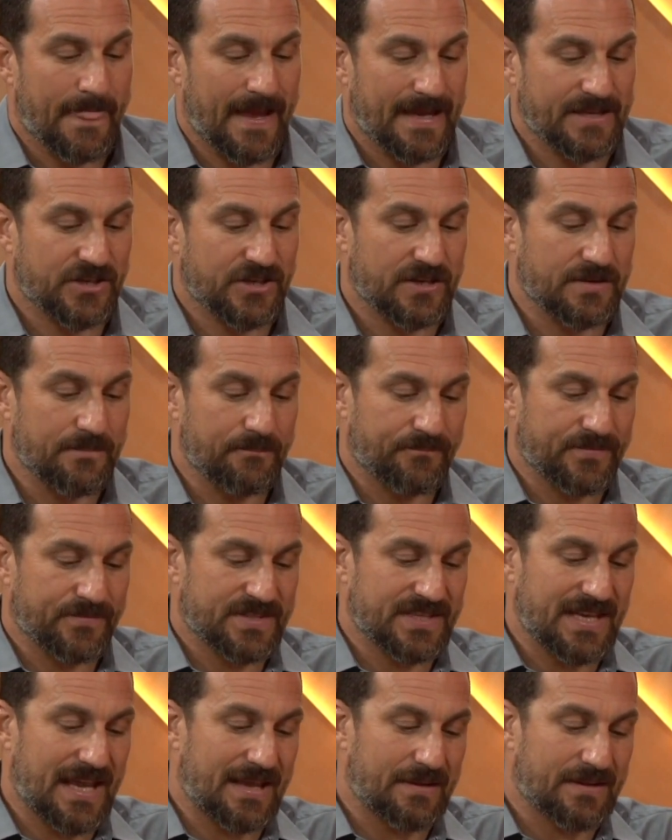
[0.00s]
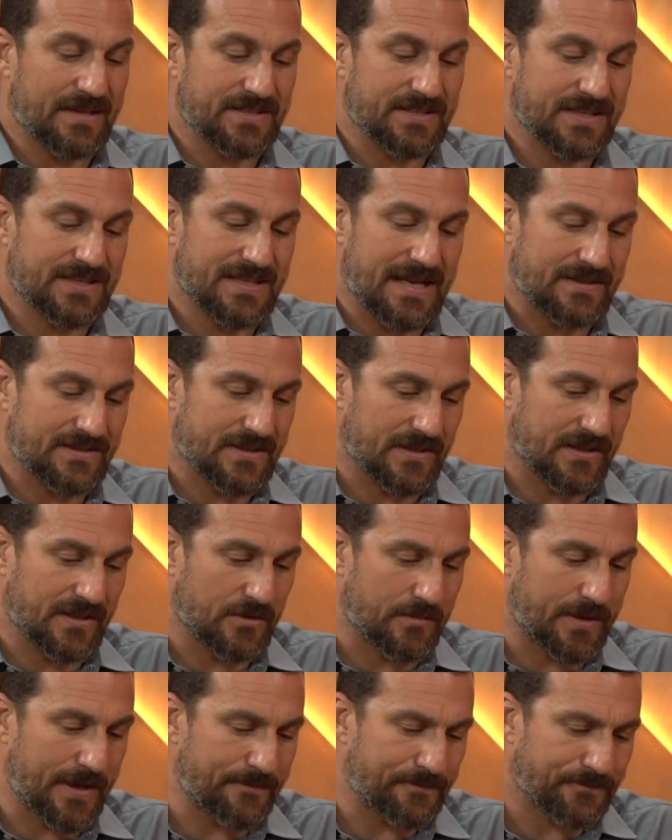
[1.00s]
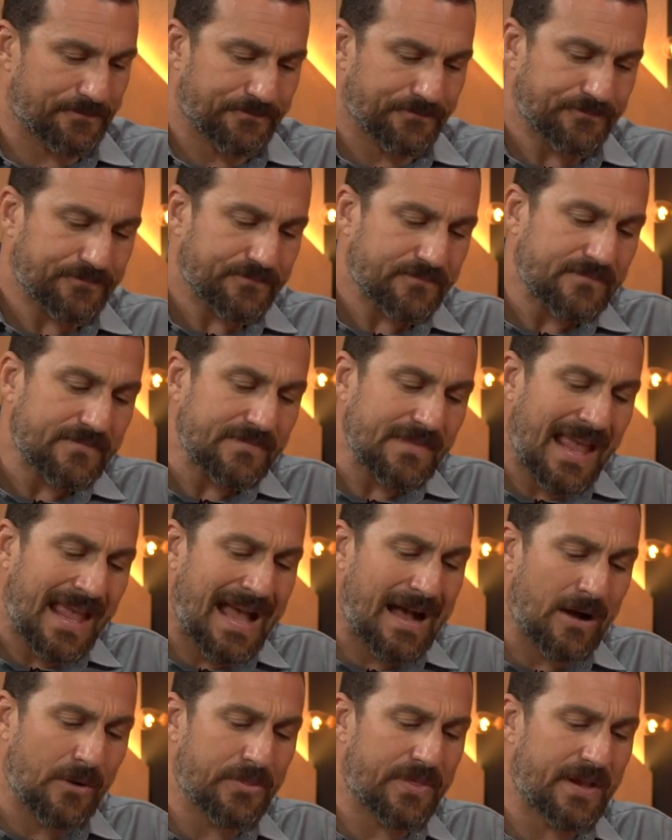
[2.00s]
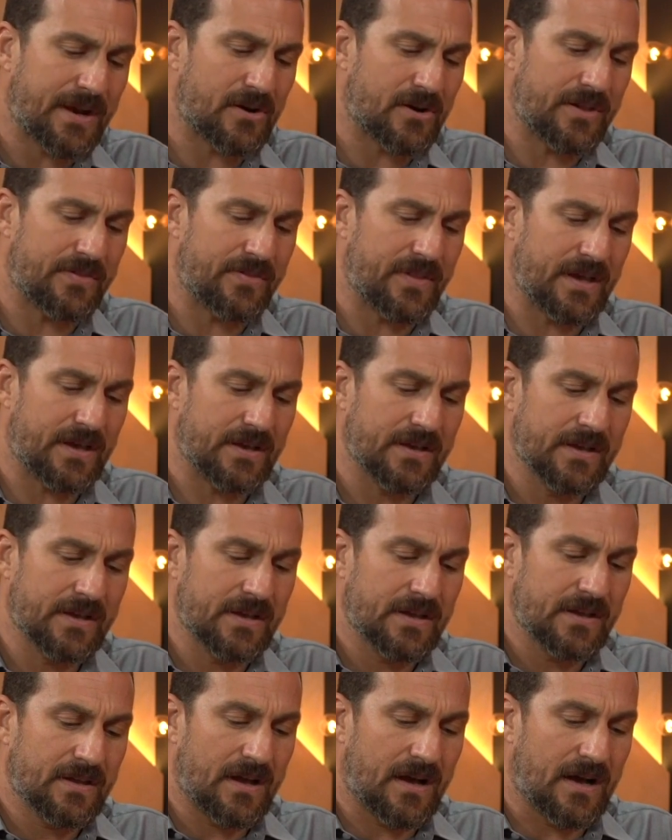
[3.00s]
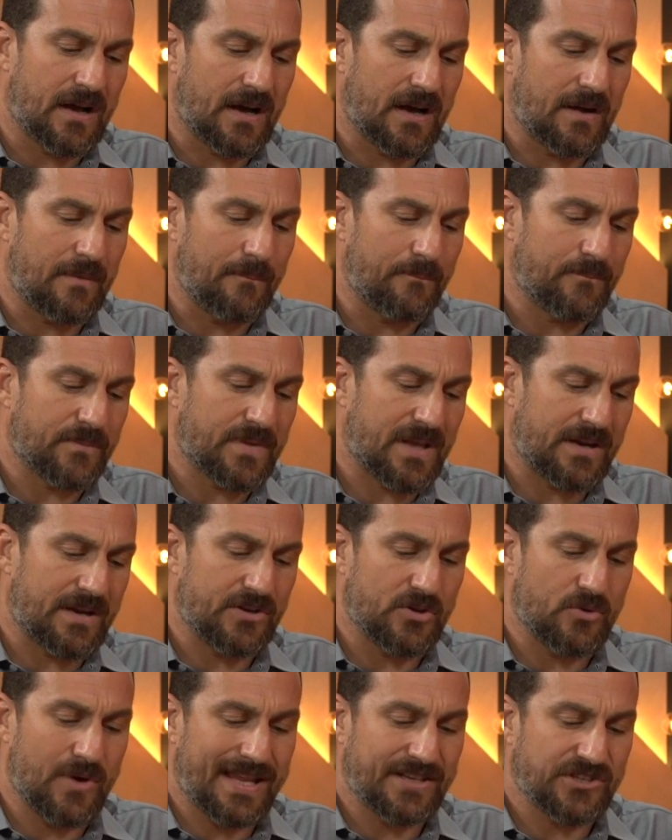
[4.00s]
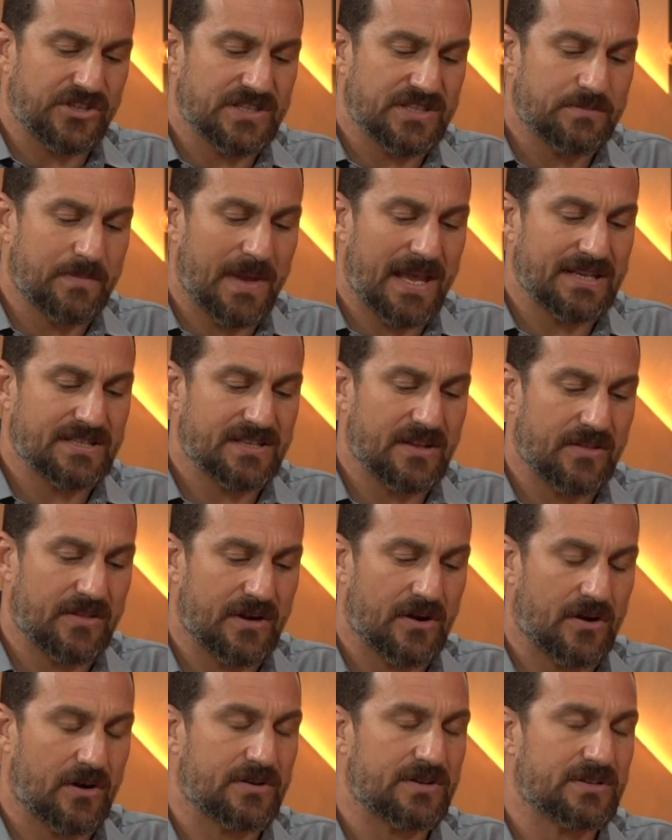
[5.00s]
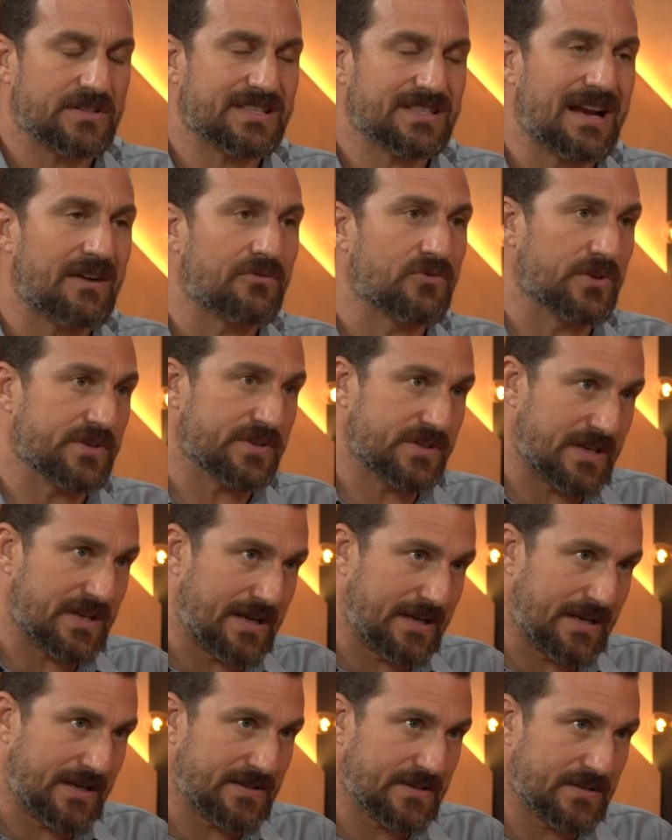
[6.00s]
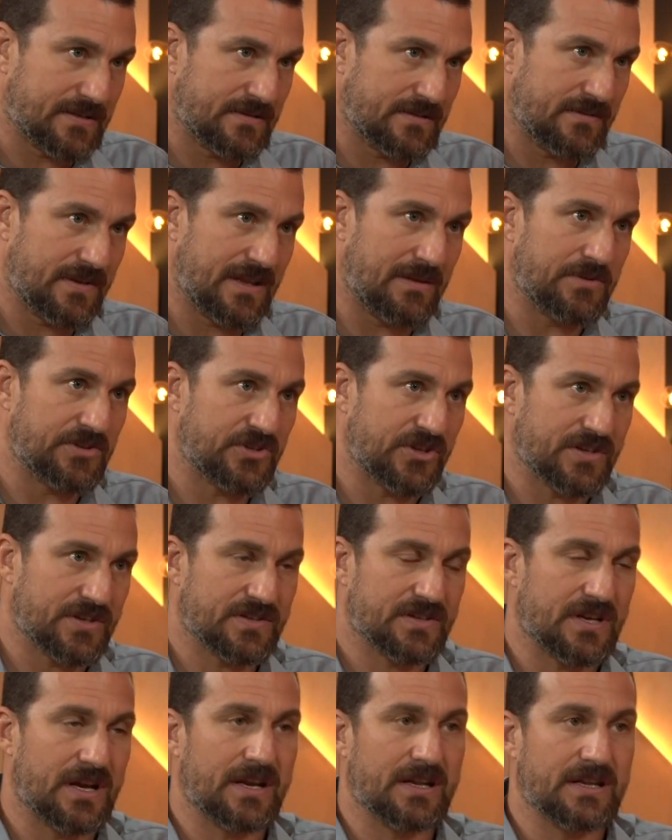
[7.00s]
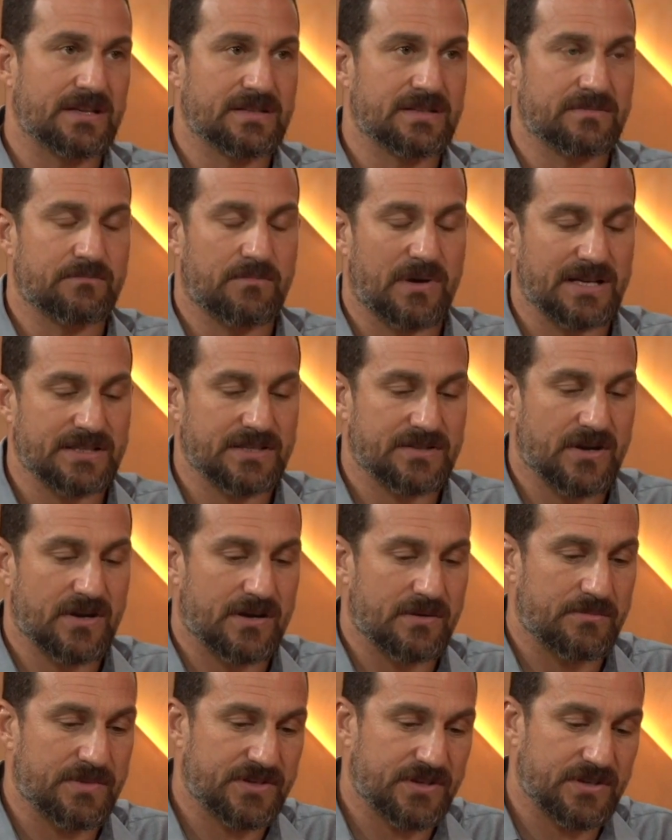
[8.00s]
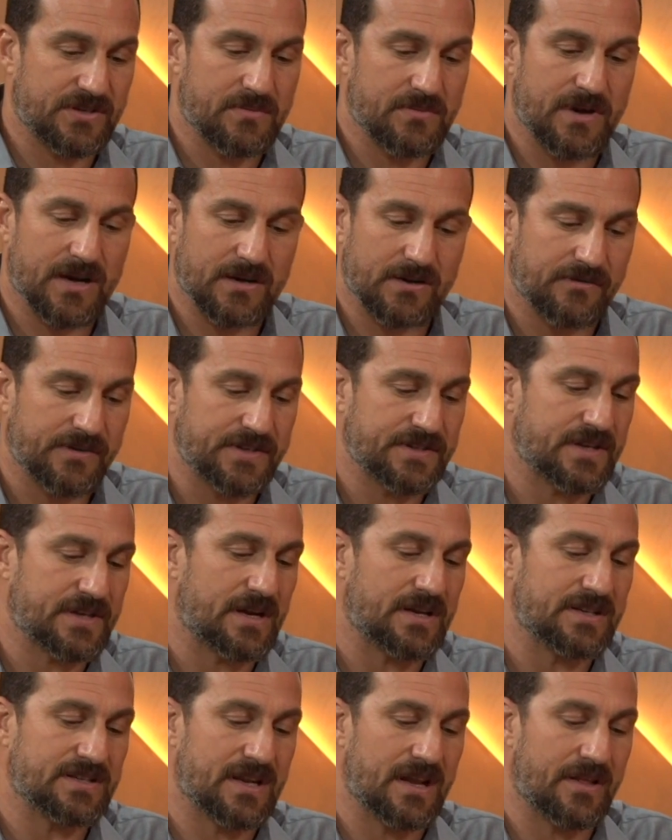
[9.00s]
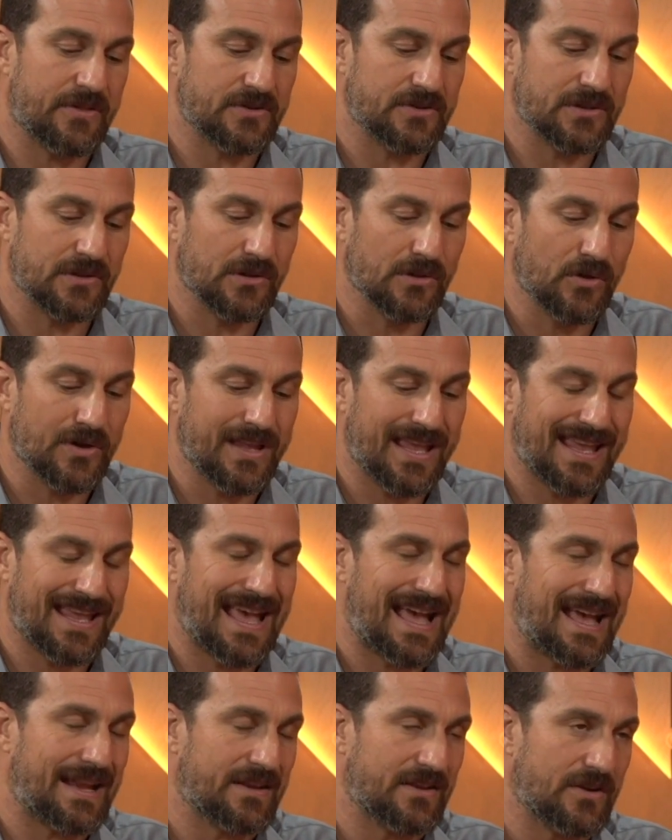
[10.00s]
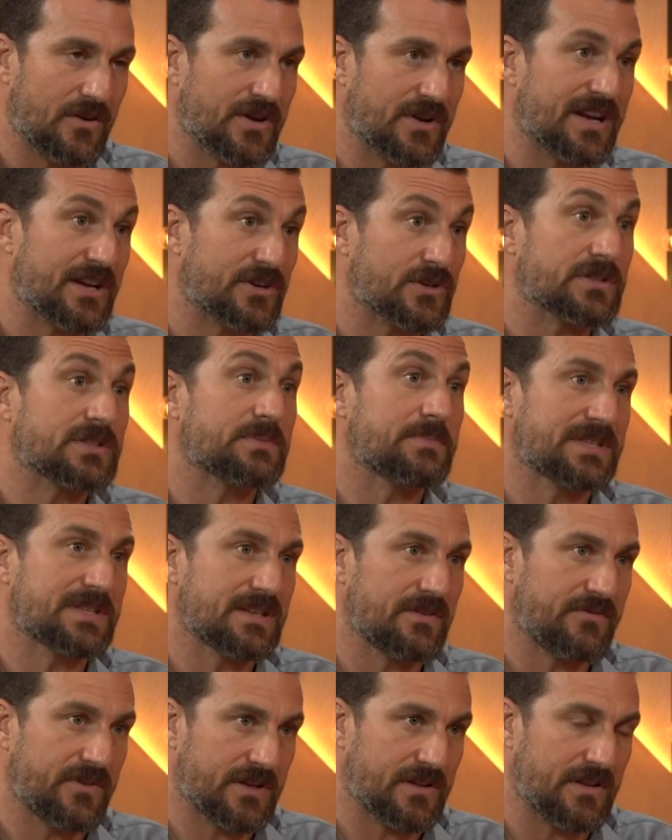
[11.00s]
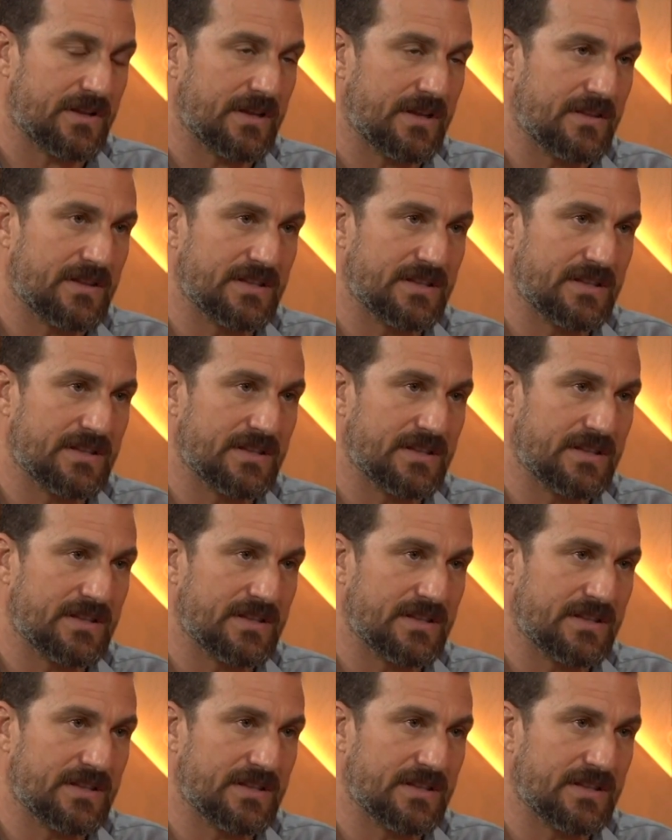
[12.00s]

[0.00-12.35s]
I should say, because it sounds a little bit out there in the kind of new agey space, there are several studies, imaging studies, positron emission tomography studies, and others looking at Yoga Nidra specifically.